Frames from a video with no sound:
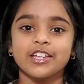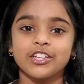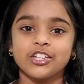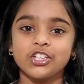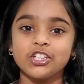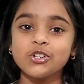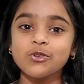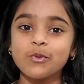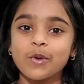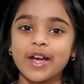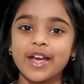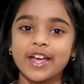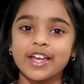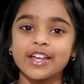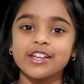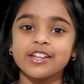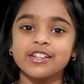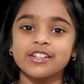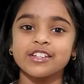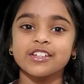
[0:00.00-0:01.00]
you
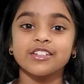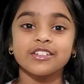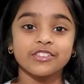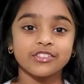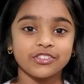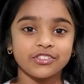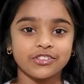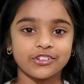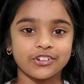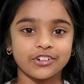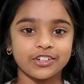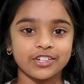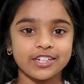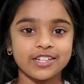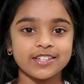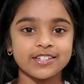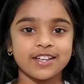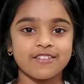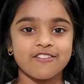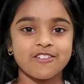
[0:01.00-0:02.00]
weigh
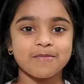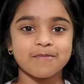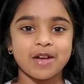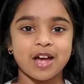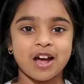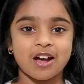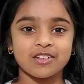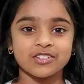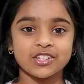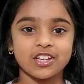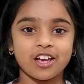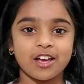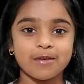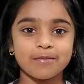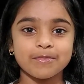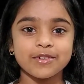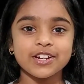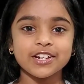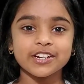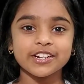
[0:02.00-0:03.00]
37 pounds
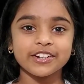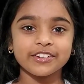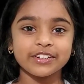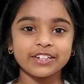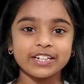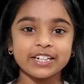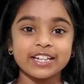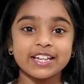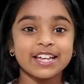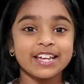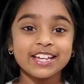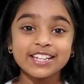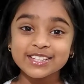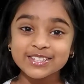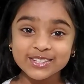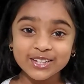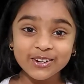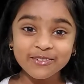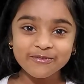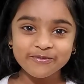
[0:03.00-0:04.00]
on Mercury.
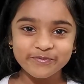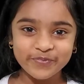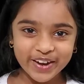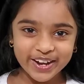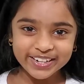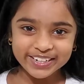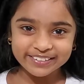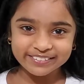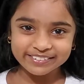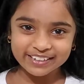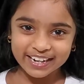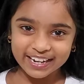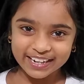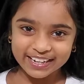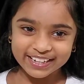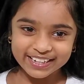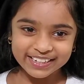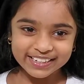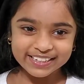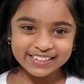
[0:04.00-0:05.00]
It's so funny,
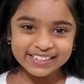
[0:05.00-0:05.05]
right?